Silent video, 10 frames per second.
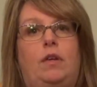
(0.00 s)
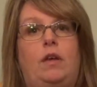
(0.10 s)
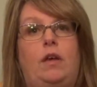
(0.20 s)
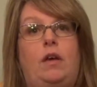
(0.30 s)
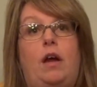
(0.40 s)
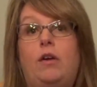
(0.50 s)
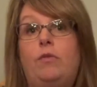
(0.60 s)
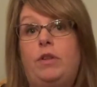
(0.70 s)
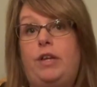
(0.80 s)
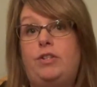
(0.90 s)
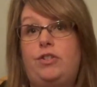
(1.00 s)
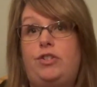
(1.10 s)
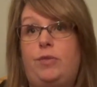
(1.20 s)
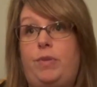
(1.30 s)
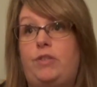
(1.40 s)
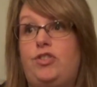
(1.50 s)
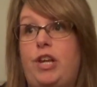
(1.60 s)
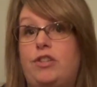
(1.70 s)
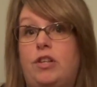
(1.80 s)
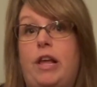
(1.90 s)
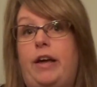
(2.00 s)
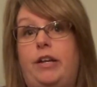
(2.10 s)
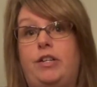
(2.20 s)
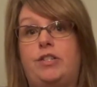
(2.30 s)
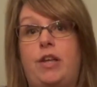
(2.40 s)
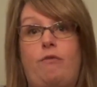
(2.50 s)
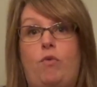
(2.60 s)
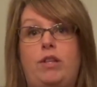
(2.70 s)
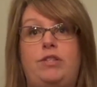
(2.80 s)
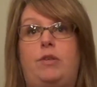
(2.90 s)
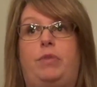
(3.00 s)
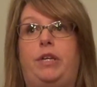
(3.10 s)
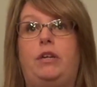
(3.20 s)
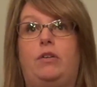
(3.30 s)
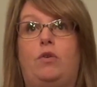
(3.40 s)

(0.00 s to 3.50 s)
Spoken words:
Our relationship has changed a lot. I just have one sibling, an